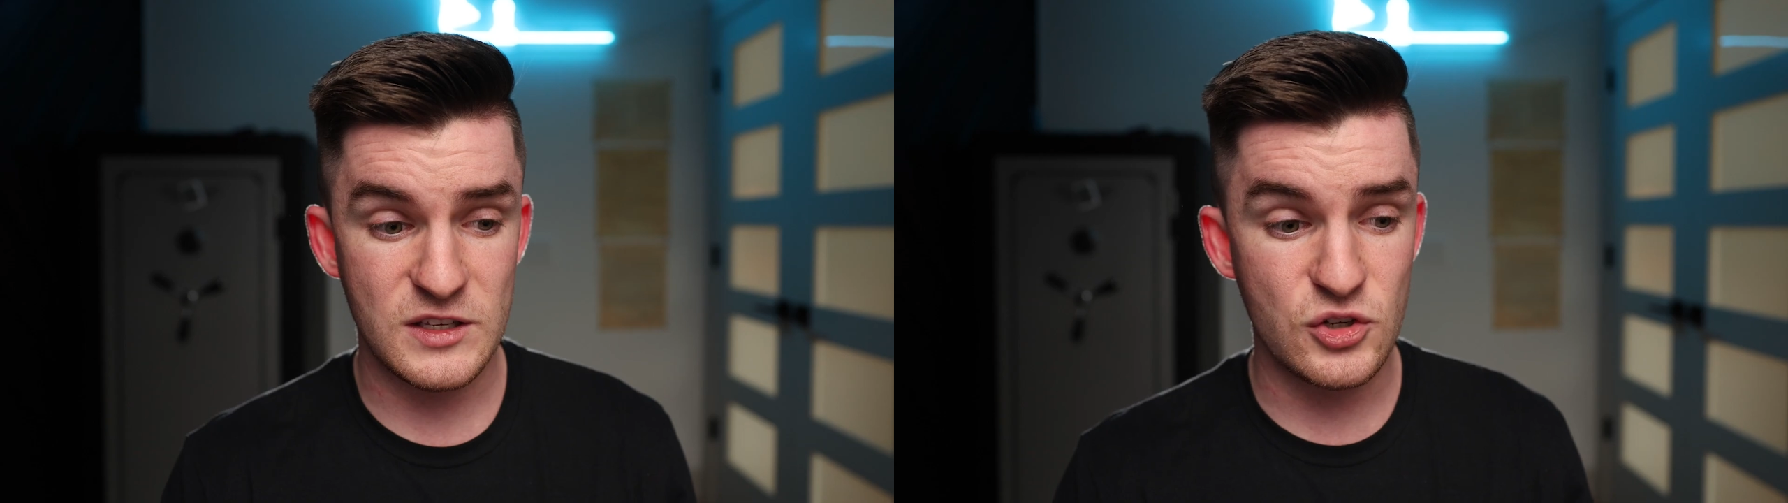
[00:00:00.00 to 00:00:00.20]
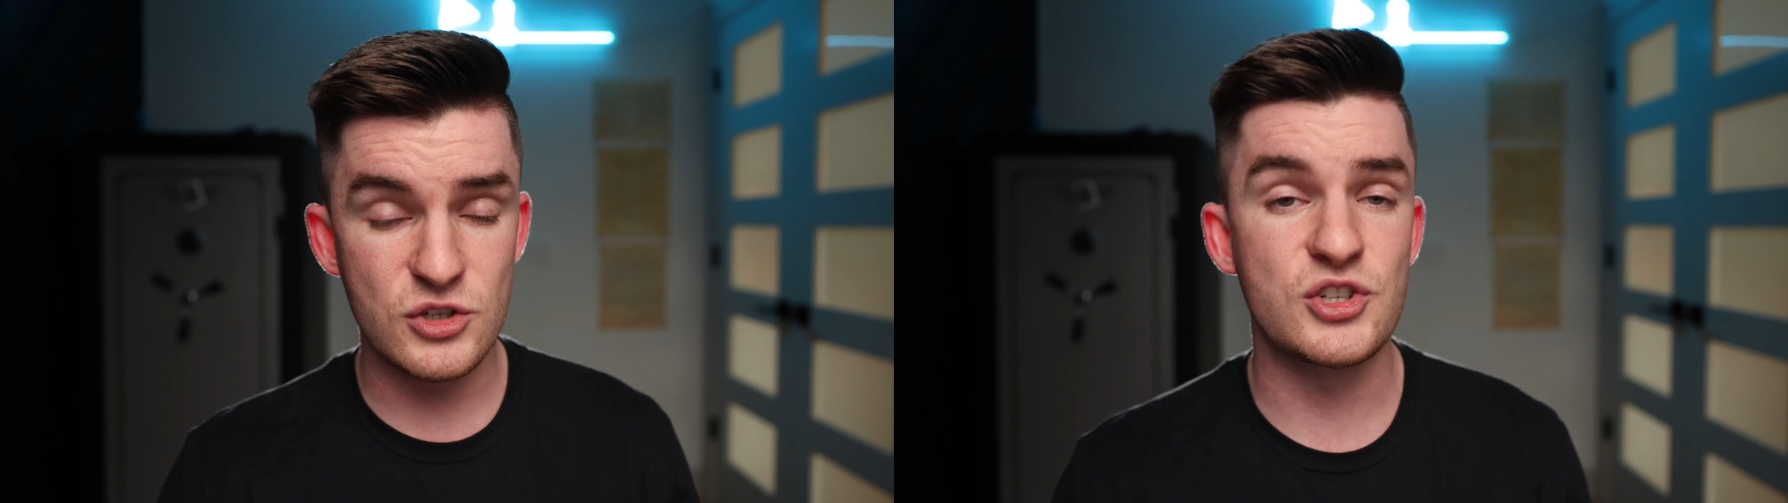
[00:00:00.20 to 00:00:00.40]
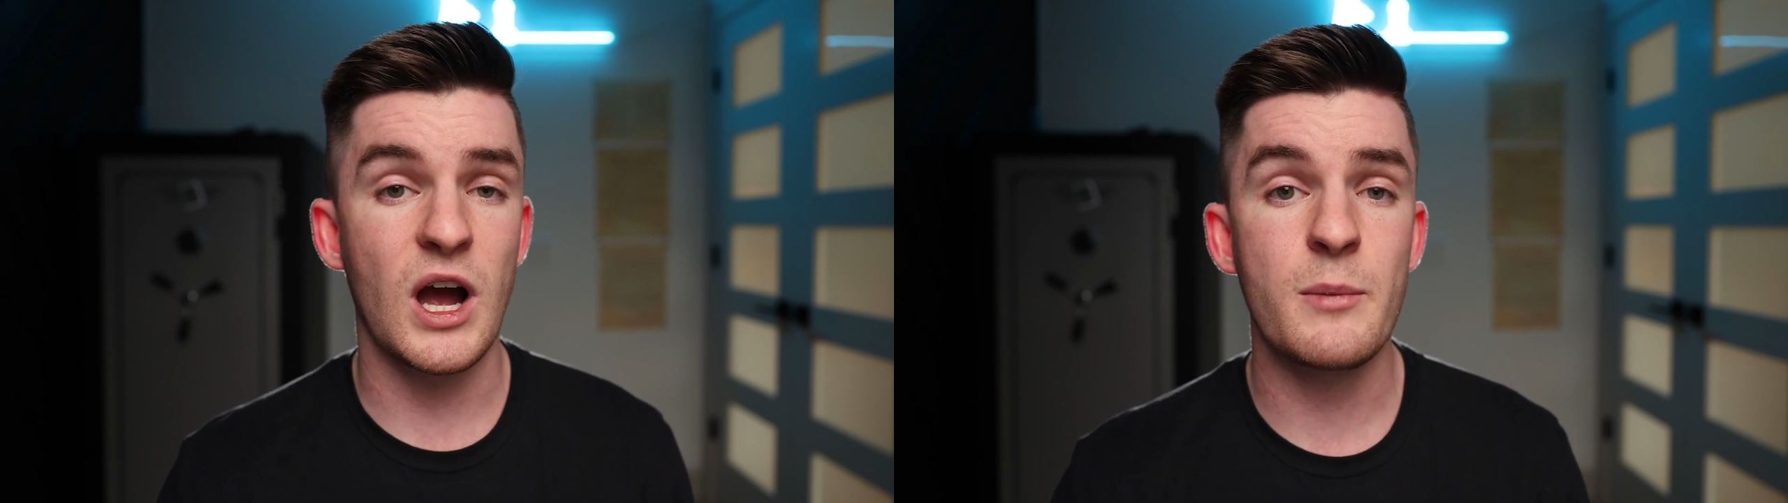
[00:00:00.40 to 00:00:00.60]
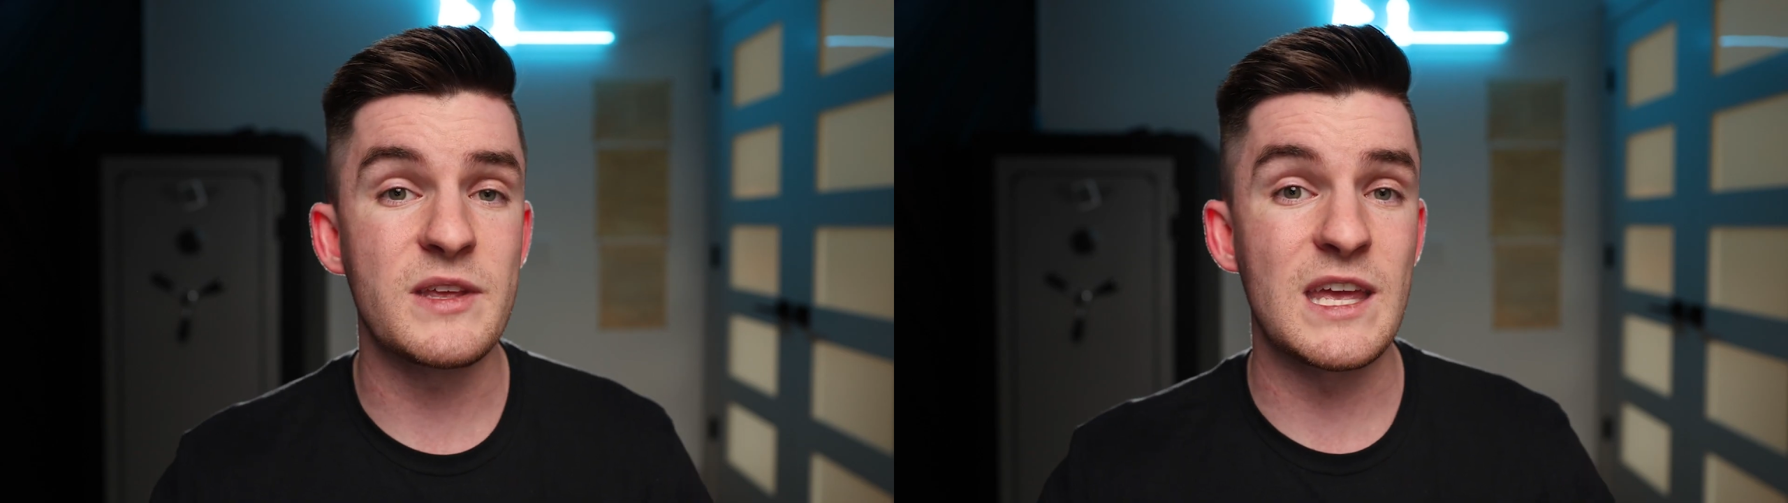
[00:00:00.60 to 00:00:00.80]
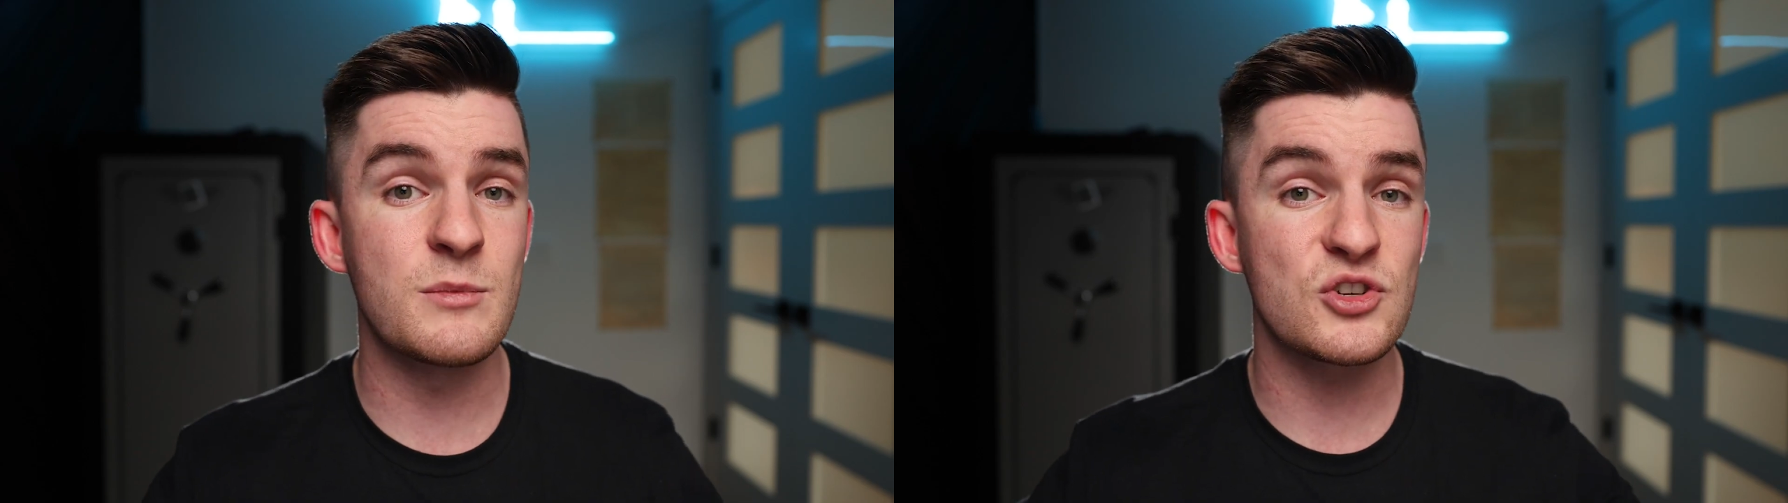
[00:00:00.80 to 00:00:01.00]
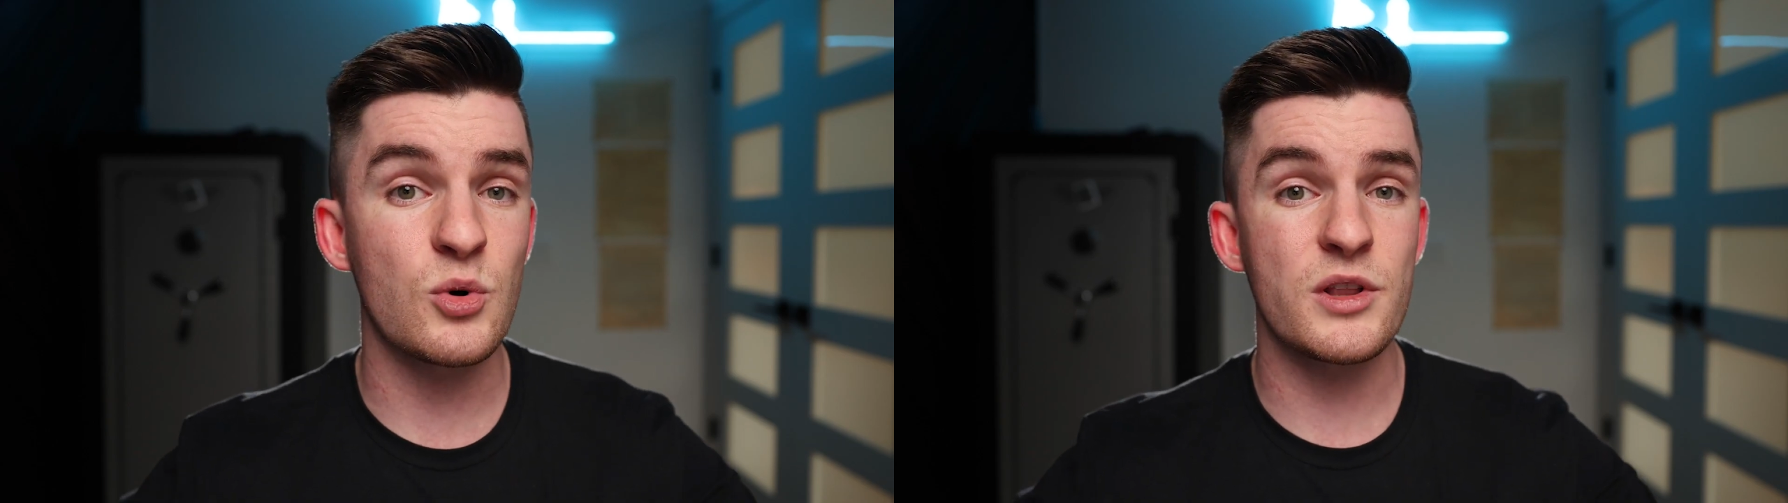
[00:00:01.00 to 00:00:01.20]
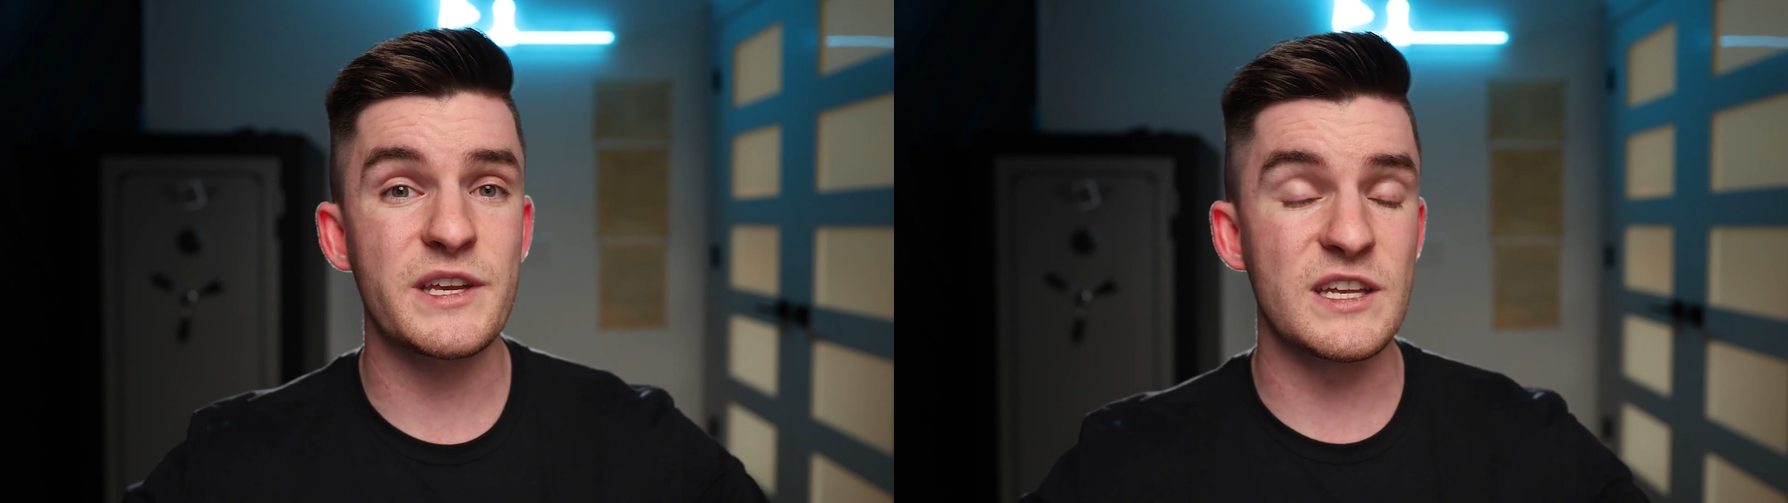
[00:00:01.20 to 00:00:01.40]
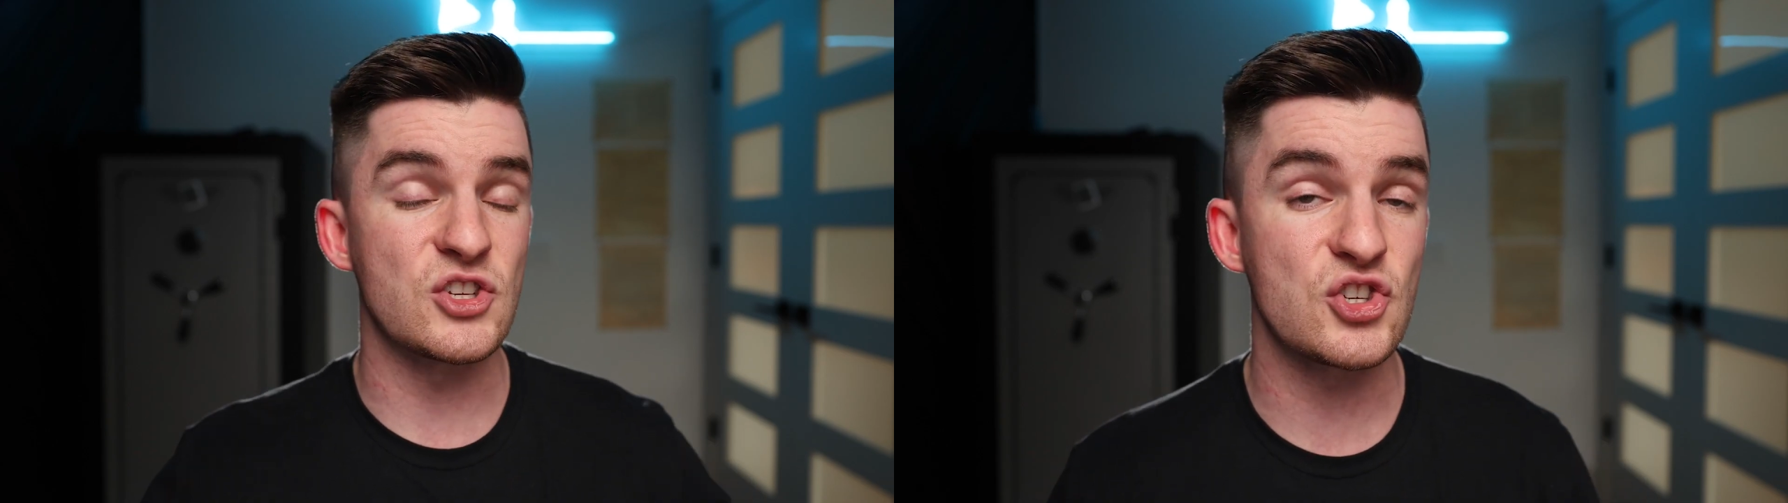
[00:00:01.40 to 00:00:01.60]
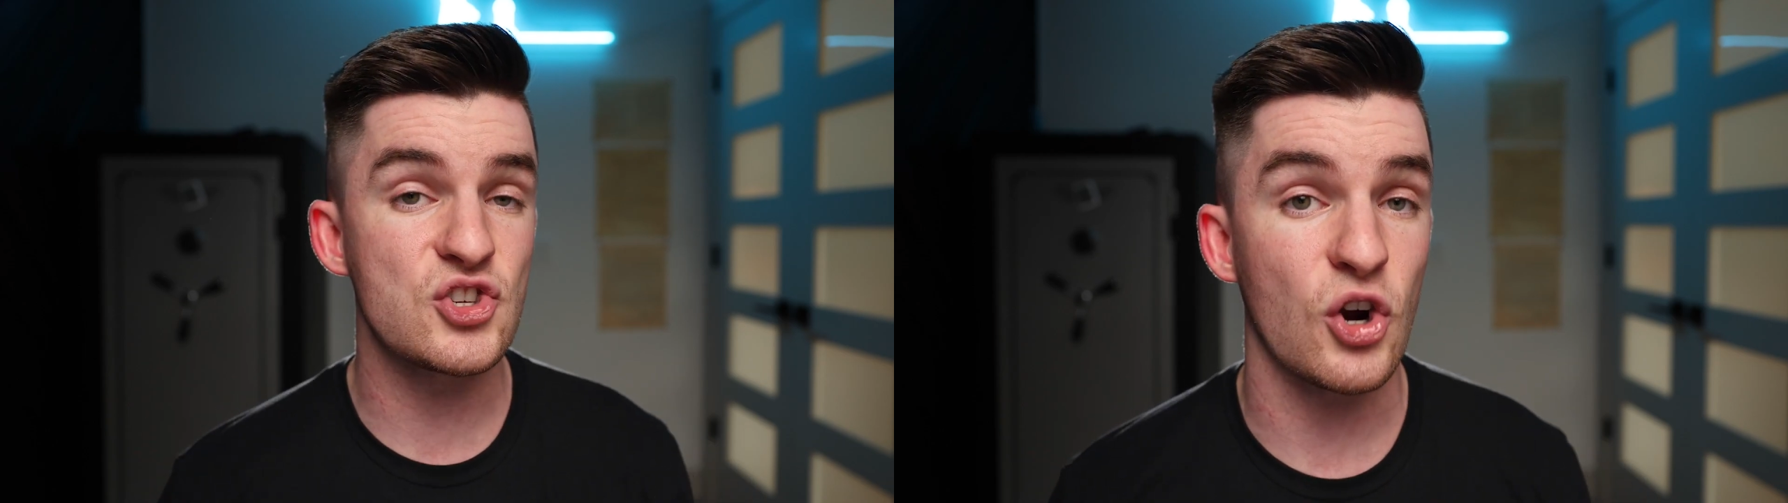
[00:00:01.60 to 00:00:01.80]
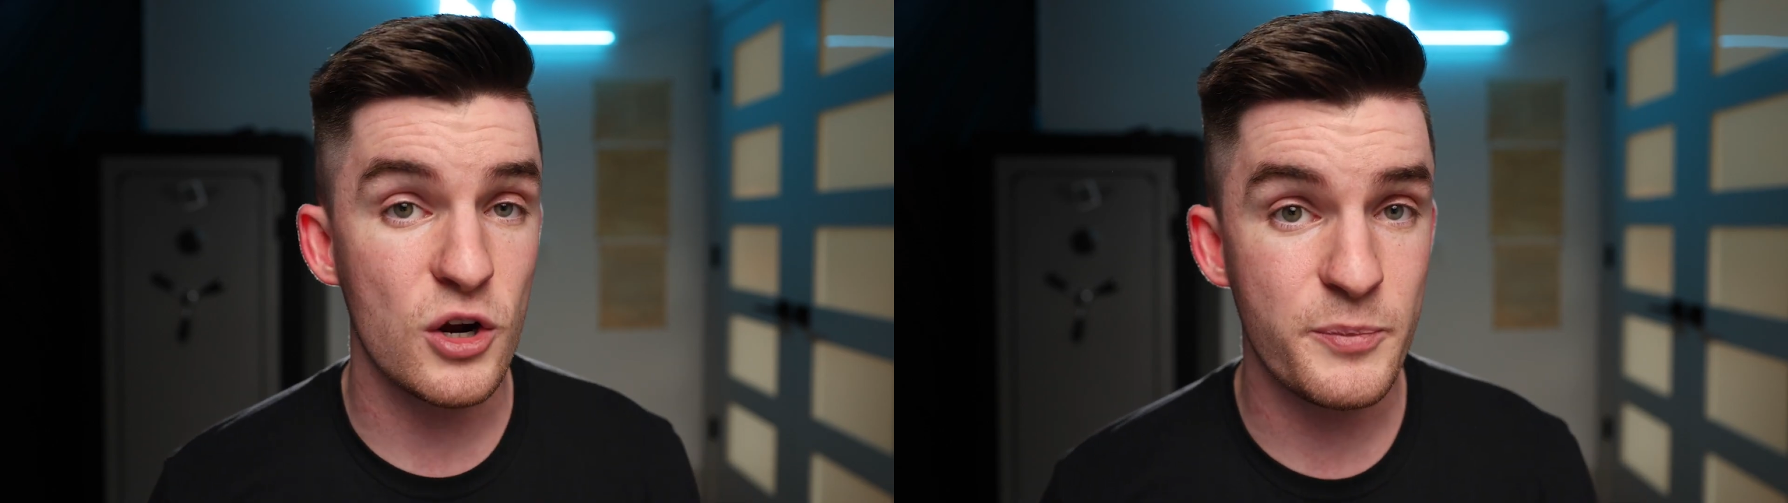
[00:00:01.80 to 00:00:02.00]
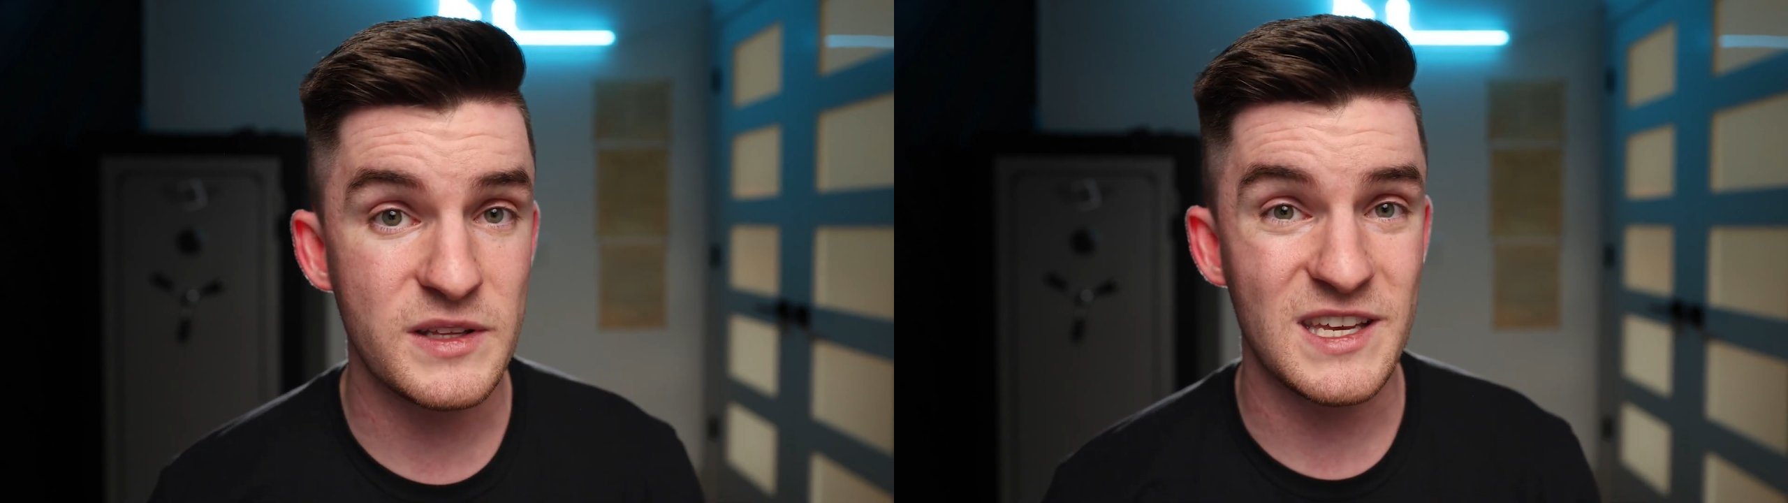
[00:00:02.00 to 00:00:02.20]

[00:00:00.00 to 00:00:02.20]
a good job. The image quality is sharp.